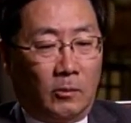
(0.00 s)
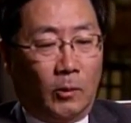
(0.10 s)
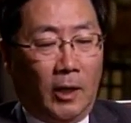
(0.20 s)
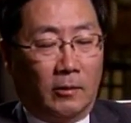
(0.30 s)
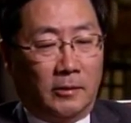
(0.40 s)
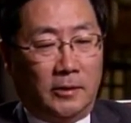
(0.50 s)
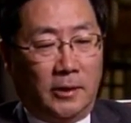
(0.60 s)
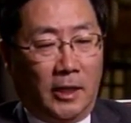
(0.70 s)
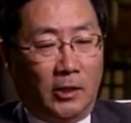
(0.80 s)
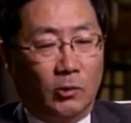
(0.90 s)
Well,
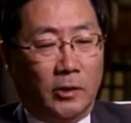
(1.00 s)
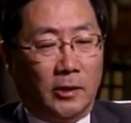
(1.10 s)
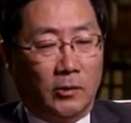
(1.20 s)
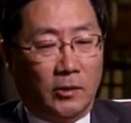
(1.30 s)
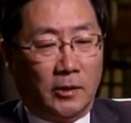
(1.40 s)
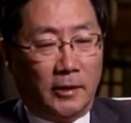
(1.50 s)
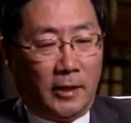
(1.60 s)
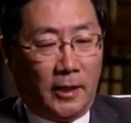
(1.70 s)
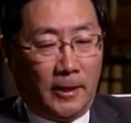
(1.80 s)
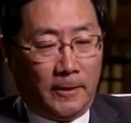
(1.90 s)
the, uh, you look at it, look at
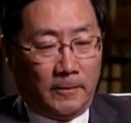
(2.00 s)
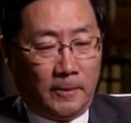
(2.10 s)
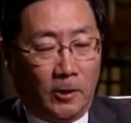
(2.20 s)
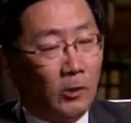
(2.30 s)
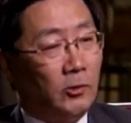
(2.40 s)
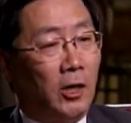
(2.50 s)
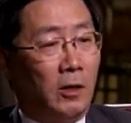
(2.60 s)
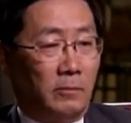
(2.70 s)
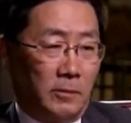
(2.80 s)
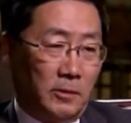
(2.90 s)
the uh, long
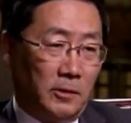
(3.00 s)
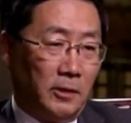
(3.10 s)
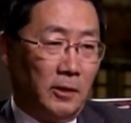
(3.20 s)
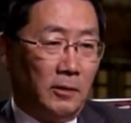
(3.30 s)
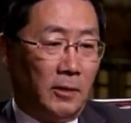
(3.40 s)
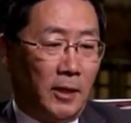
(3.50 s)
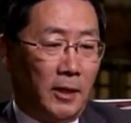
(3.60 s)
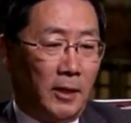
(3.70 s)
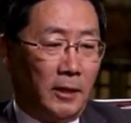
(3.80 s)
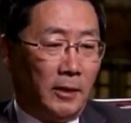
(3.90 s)
term. You know,
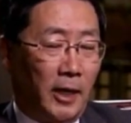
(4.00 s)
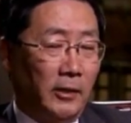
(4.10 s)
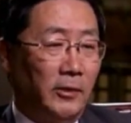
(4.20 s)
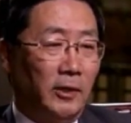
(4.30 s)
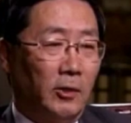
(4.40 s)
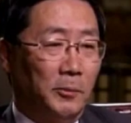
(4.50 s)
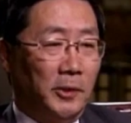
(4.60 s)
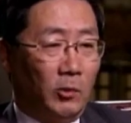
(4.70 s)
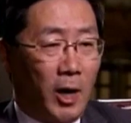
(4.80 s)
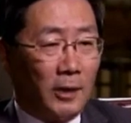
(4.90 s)
uh, I think it will
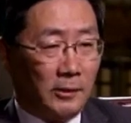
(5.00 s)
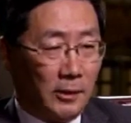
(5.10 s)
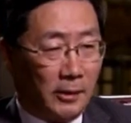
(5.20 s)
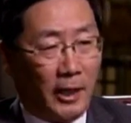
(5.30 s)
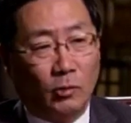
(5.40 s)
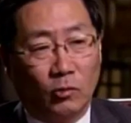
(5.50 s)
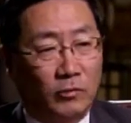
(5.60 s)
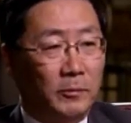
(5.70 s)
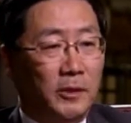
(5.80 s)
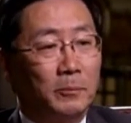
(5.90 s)
be around 10 to
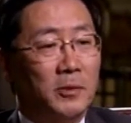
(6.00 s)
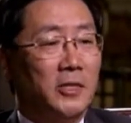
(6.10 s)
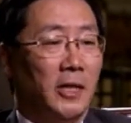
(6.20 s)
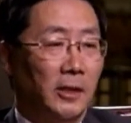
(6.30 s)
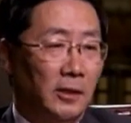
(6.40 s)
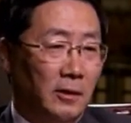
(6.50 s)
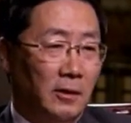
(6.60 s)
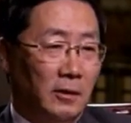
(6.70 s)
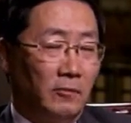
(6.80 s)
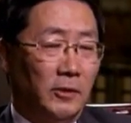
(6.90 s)
15 percent
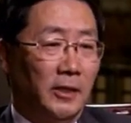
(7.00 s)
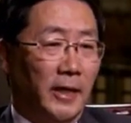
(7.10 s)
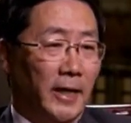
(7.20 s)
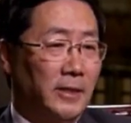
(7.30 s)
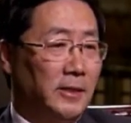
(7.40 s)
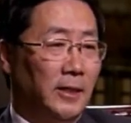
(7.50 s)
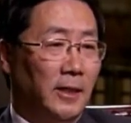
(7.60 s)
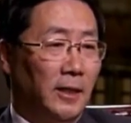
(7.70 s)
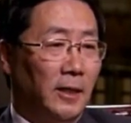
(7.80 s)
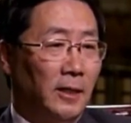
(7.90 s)
for the next
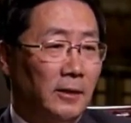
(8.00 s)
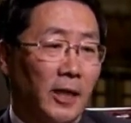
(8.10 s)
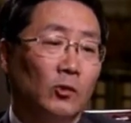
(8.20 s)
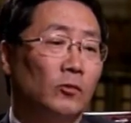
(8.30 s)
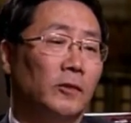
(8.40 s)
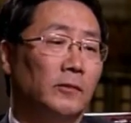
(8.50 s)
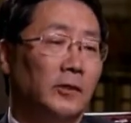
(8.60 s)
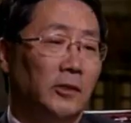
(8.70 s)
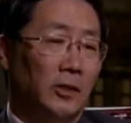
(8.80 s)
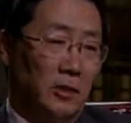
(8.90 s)
uh, 10 to
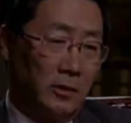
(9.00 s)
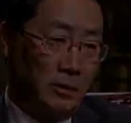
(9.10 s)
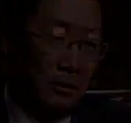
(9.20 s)
15 years.